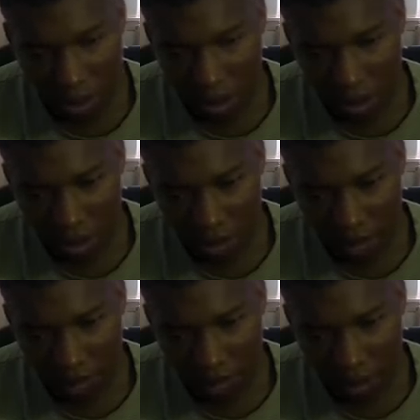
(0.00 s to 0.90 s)

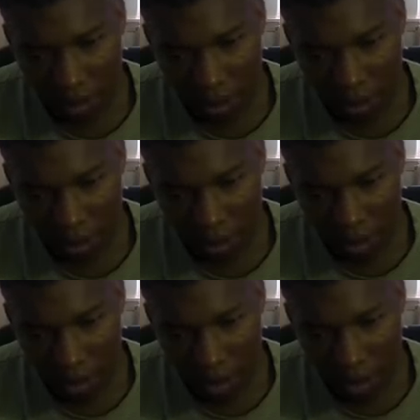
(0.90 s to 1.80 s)

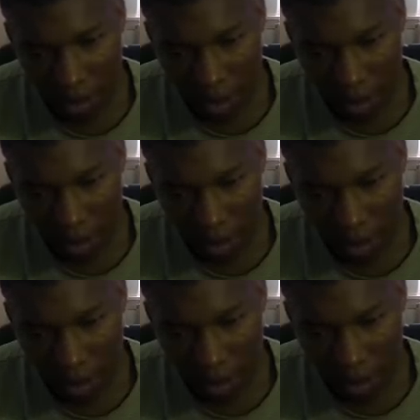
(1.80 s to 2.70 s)
No one is speaking in this clip.